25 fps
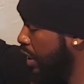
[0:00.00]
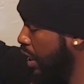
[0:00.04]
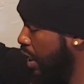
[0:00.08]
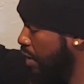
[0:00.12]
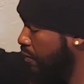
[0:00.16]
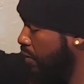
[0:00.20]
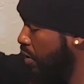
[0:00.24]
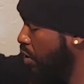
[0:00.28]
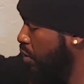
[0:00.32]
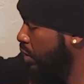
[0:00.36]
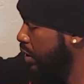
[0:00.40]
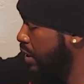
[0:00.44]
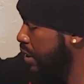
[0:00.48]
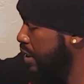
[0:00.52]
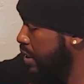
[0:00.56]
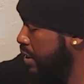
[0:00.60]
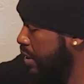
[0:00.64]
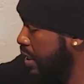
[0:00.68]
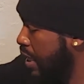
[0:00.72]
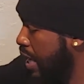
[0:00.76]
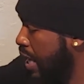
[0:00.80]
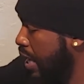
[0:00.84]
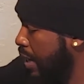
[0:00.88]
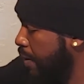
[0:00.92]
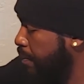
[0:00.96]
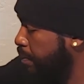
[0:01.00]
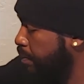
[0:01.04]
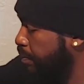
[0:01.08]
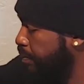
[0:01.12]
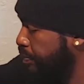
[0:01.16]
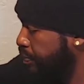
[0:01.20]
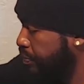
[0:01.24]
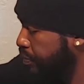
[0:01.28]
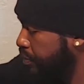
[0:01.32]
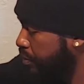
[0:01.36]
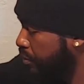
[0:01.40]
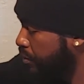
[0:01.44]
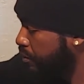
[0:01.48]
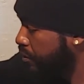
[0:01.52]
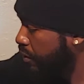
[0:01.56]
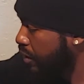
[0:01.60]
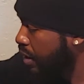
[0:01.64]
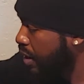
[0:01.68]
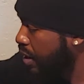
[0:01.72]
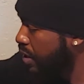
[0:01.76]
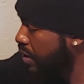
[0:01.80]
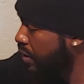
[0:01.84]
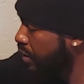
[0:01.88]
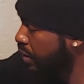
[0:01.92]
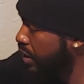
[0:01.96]
I've only shot
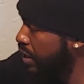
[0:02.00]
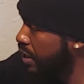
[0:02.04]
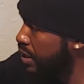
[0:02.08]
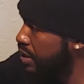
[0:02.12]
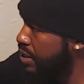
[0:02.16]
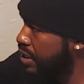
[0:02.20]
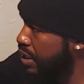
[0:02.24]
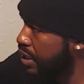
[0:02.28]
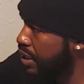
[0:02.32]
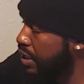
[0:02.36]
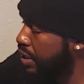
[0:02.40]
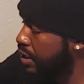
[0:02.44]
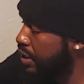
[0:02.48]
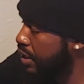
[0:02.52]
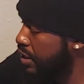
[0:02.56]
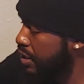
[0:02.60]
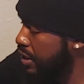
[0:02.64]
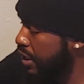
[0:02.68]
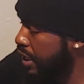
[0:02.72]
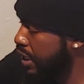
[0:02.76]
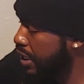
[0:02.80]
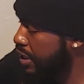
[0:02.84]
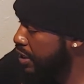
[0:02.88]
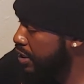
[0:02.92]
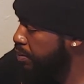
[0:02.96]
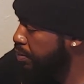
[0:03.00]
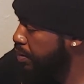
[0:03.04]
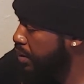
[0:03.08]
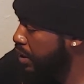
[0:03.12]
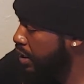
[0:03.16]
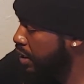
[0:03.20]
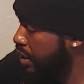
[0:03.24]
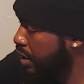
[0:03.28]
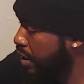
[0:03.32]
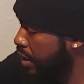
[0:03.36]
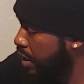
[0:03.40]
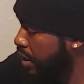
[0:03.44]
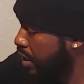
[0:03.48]
these in it, the JSB